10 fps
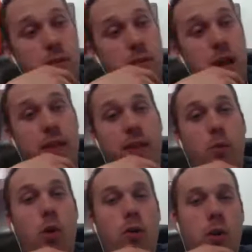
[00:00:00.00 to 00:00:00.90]
I think.
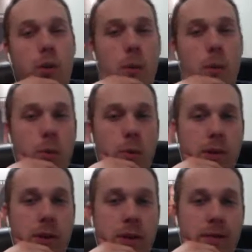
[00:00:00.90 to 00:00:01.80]
Well, no, the Rumble would be, right.